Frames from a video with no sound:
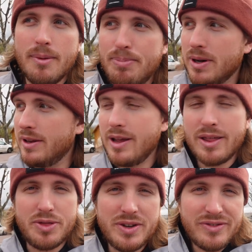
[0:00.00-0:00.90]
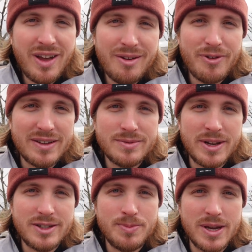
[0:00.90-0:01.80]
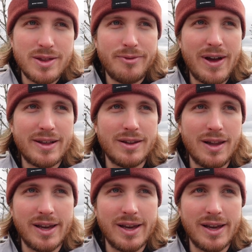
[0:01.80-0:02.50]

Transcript: but this kind of fascinates me in the fact that,